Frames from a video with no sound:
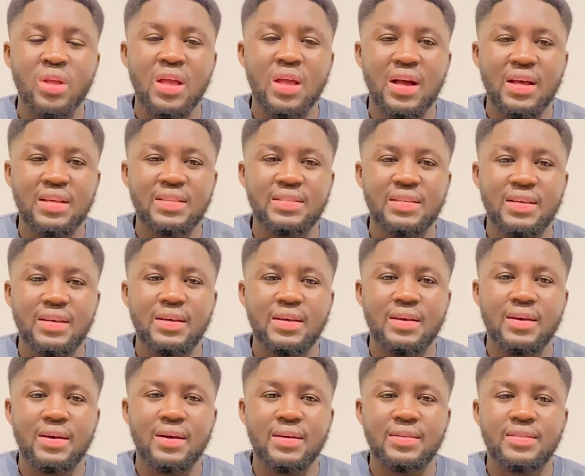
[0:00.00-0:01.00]

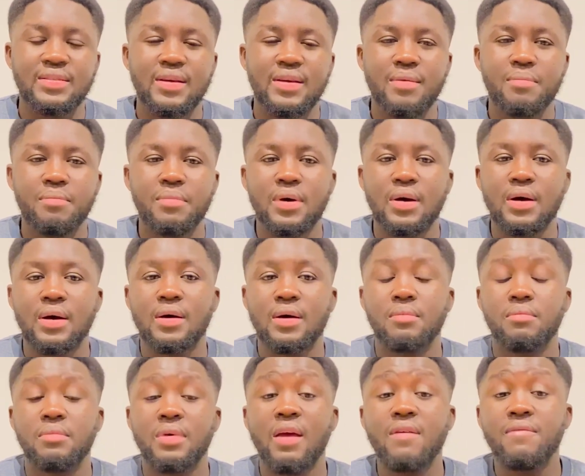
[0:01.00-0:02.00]
as
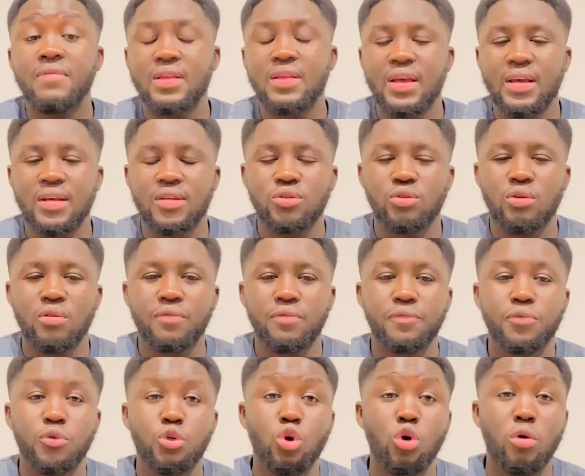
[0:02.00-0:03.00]
evidence of
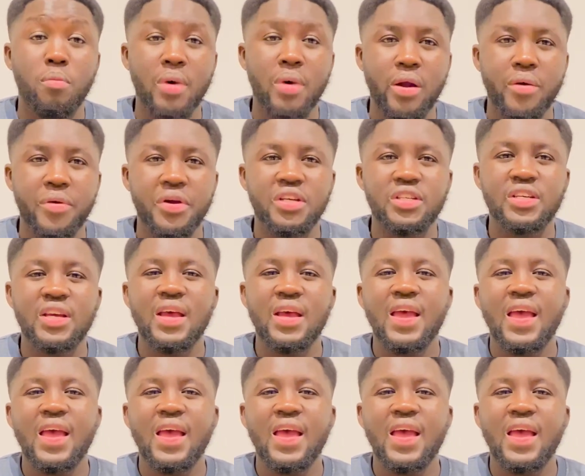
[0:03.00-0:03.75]
your marriage.